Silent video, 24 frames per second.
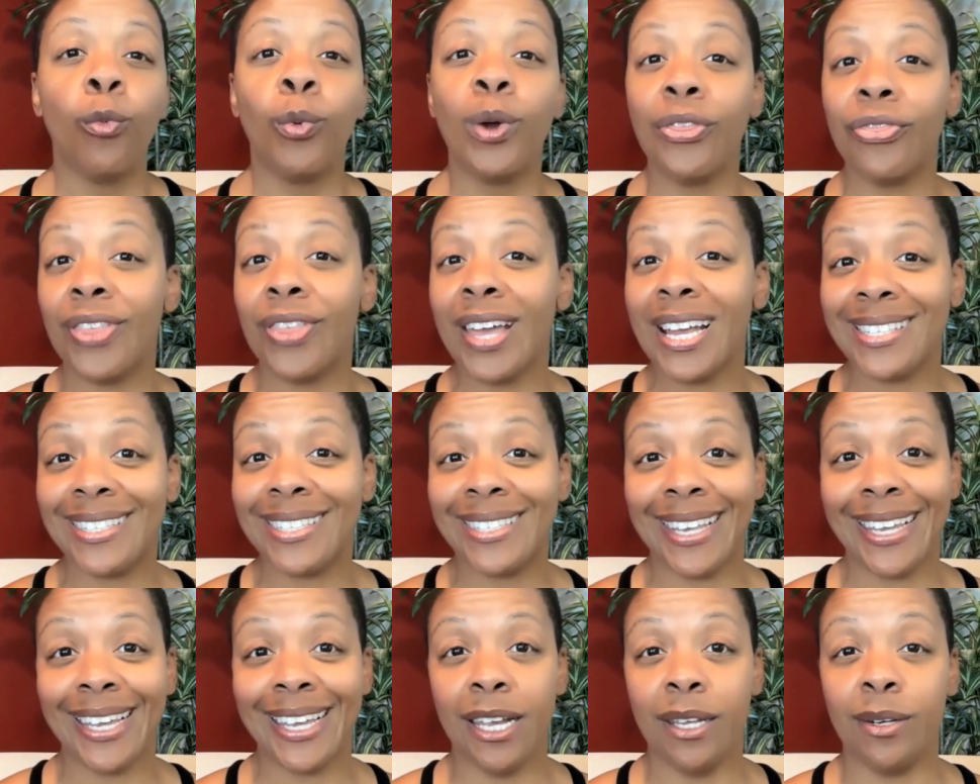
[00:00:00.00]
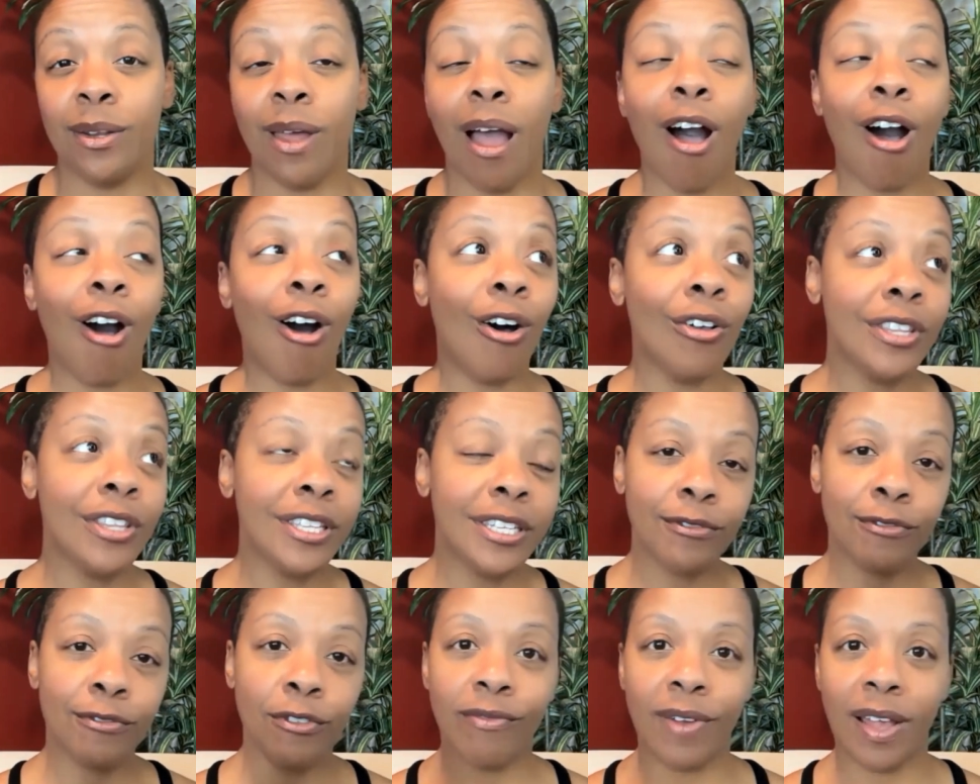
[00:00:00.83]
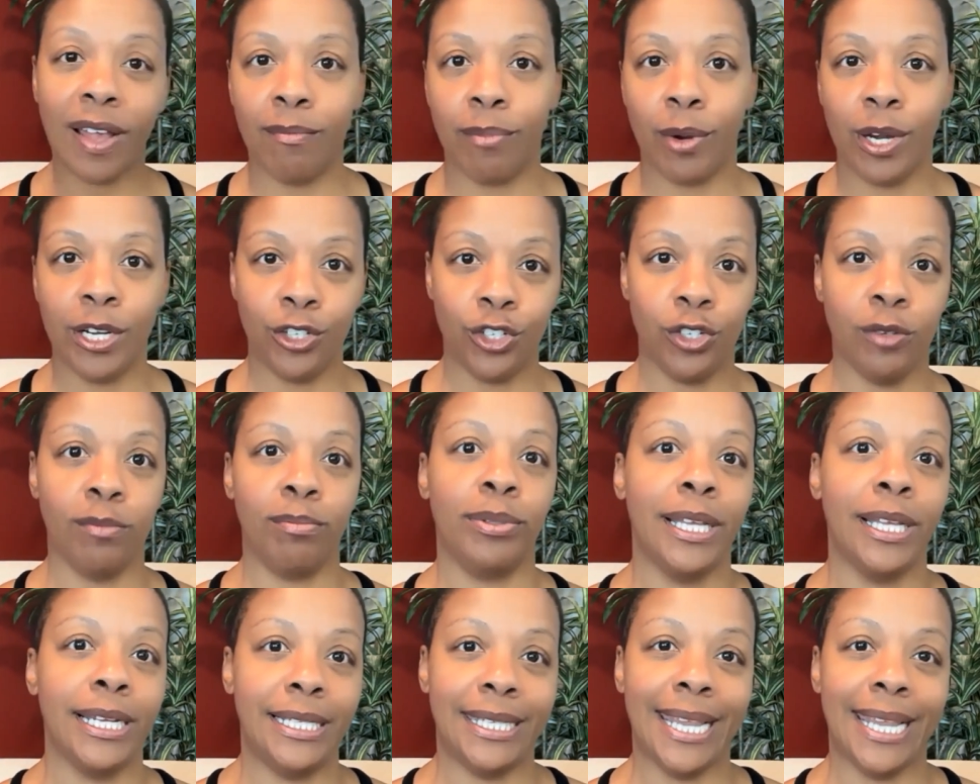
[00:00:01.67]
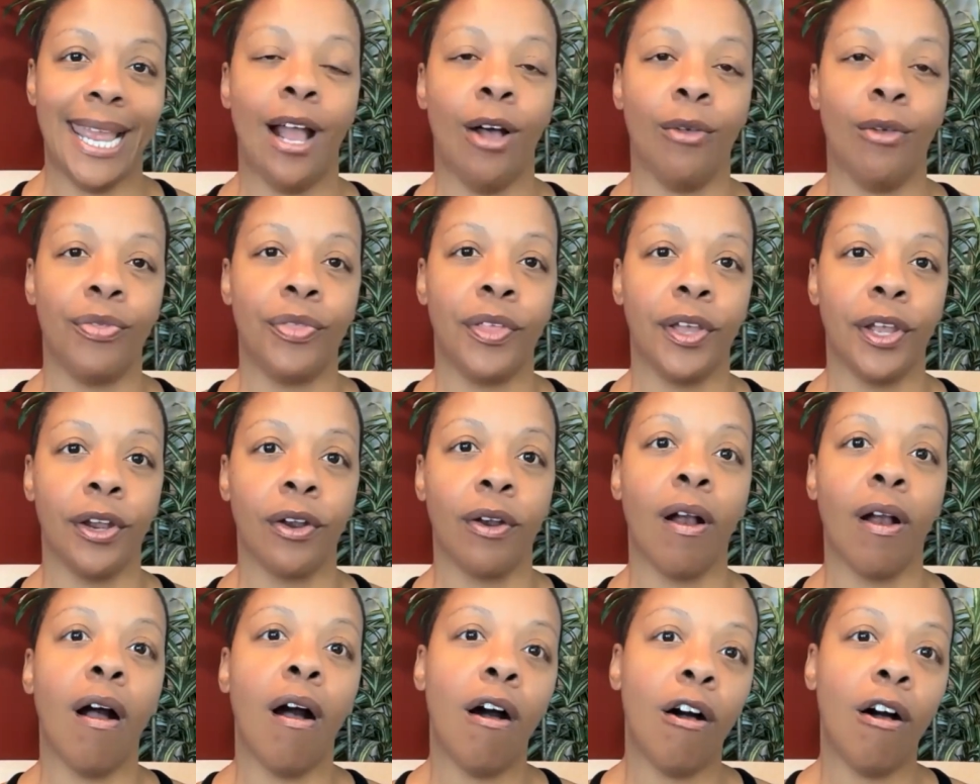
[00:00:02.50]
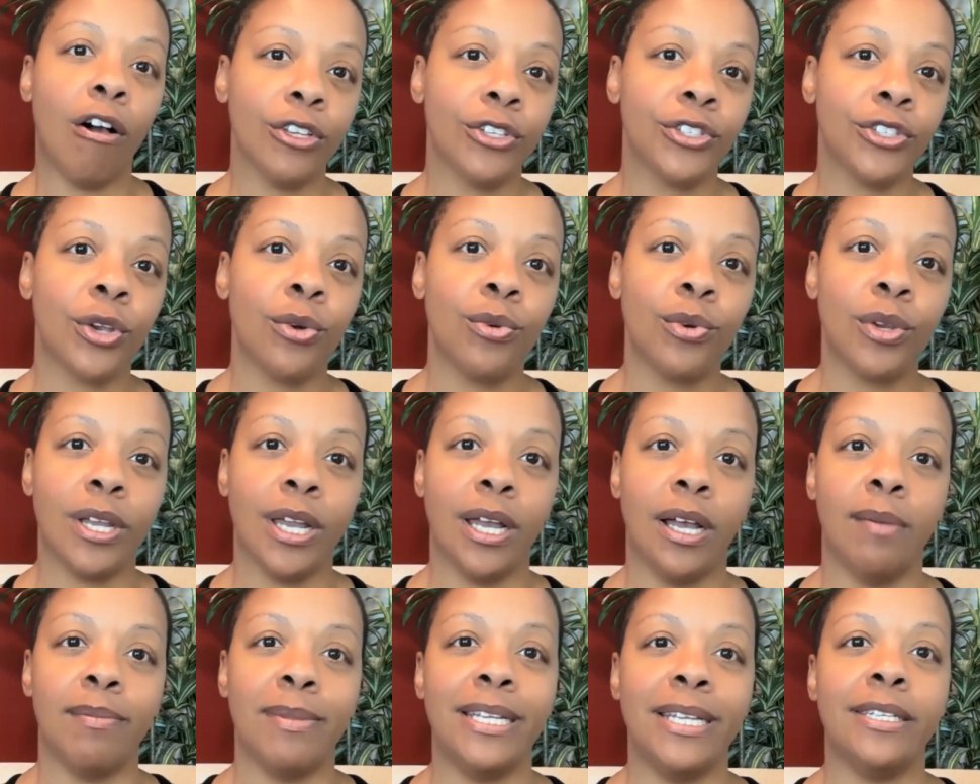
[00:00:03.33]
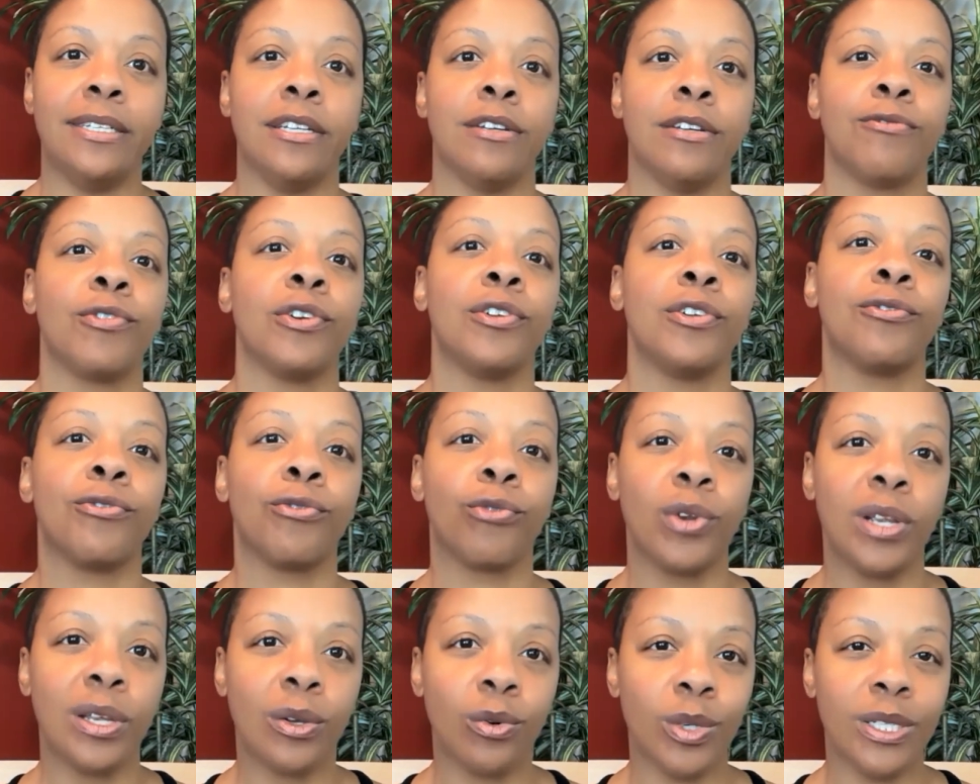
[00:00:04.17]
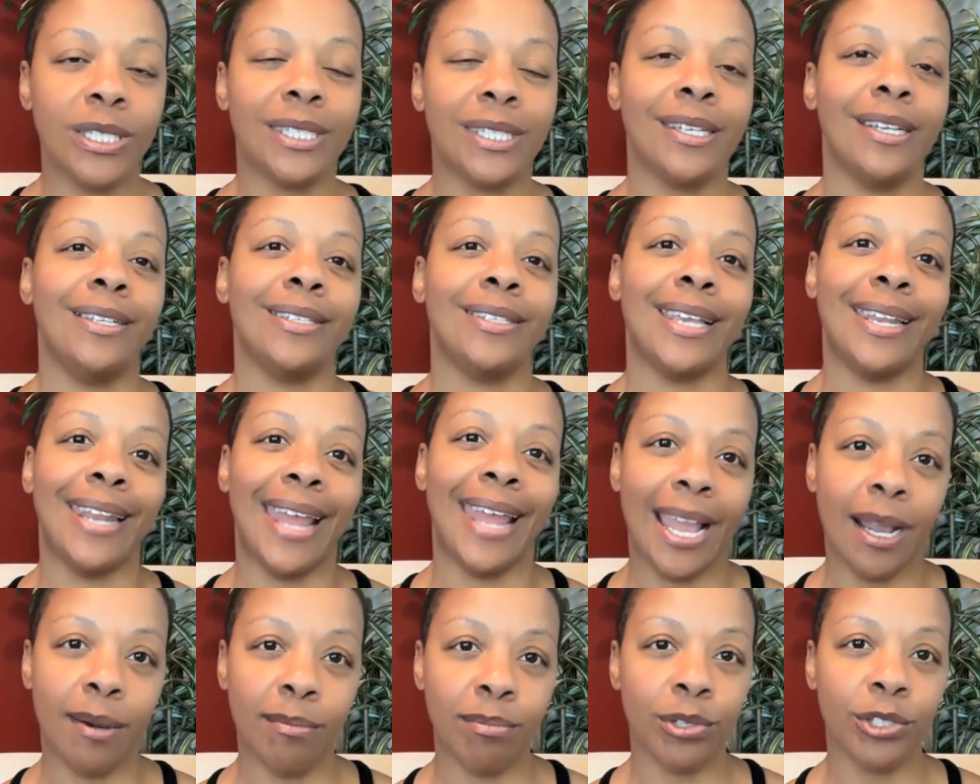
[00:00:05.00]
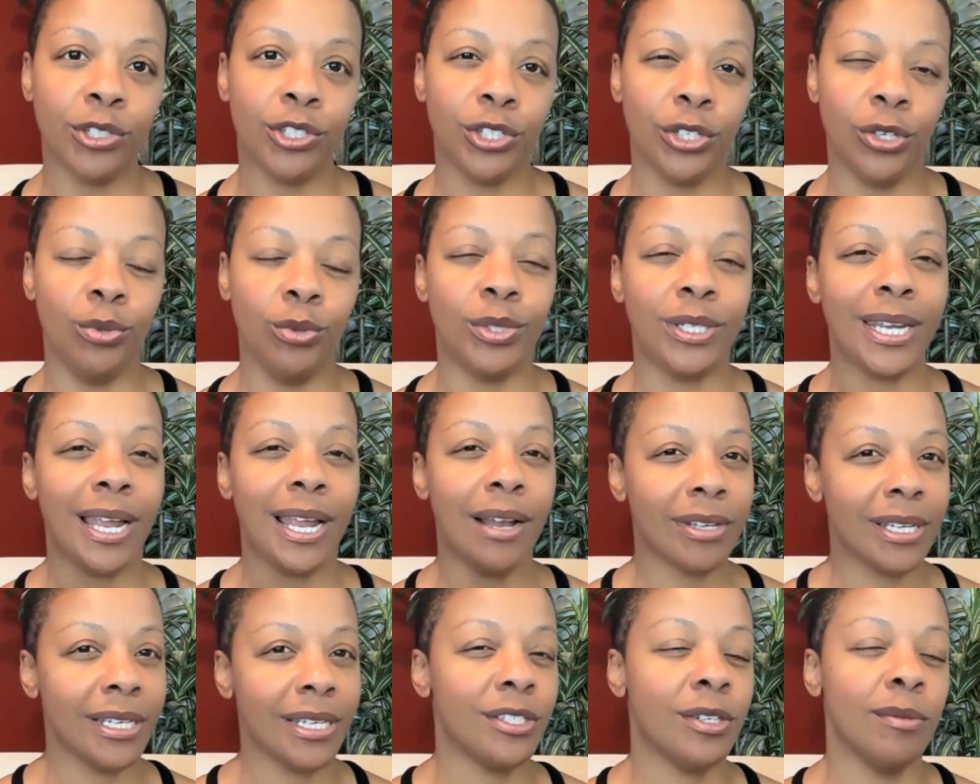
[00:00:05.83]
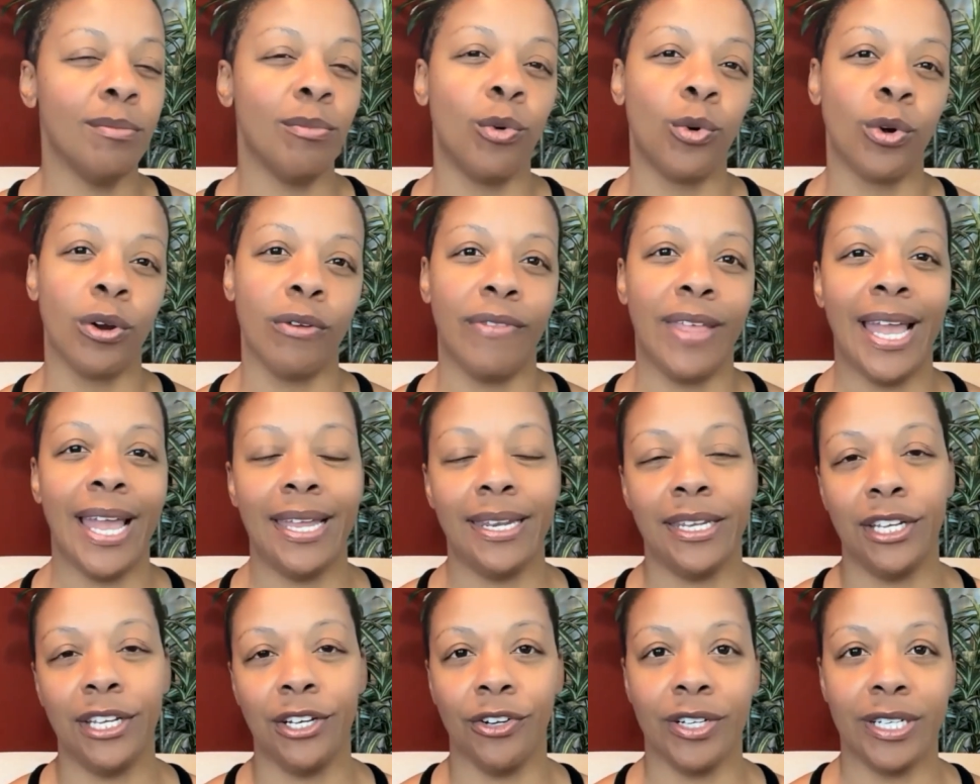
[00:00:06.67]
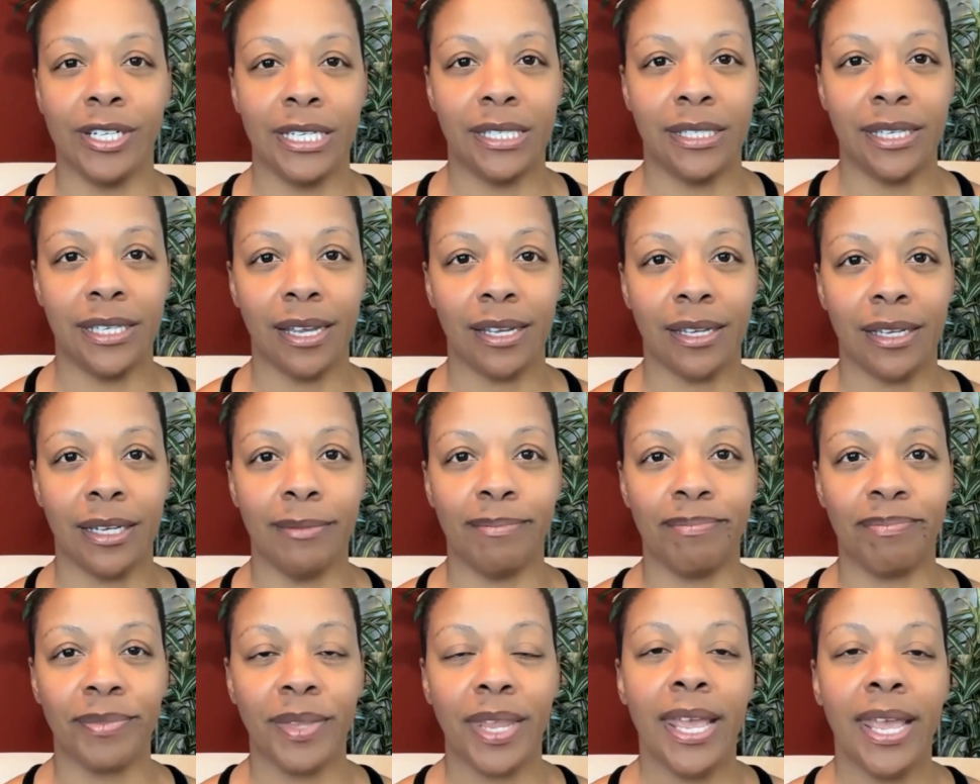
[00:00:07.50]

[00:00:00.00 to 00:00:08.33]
With that said, all the different vibration plates out there also come in different frequencies and amplitudes, and I'll get to more of that here in a second.